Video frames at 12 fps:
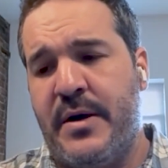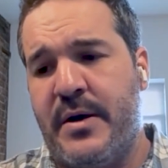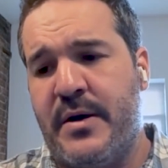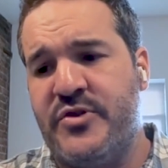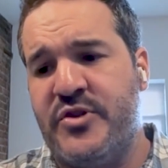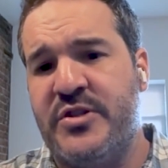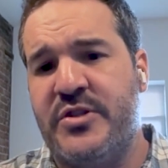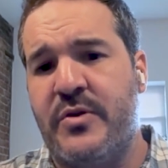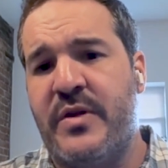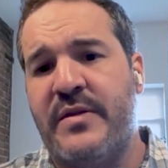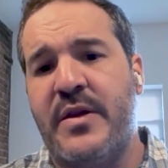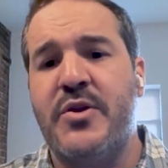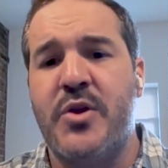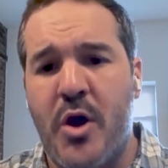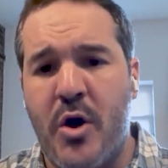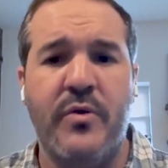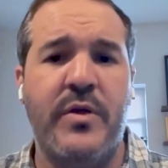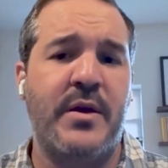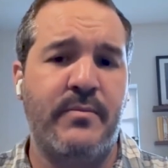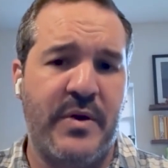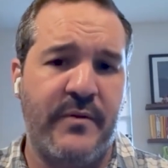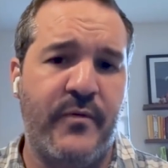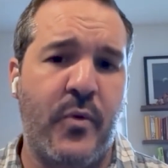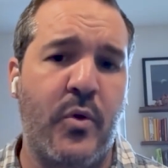just so that they know they can be
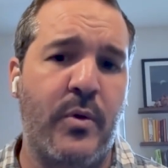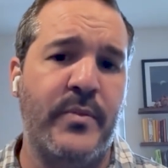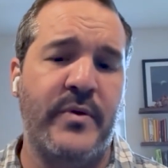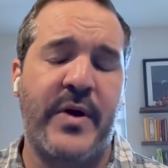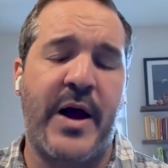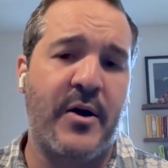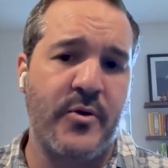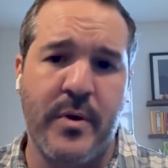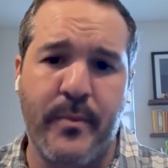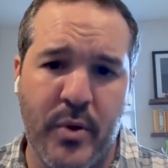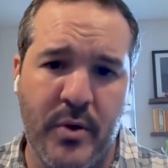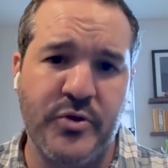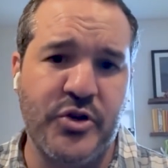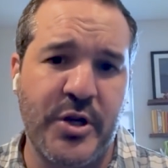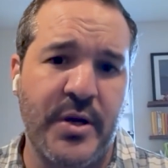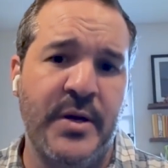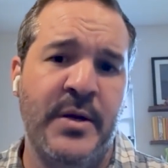informed of how to approach it.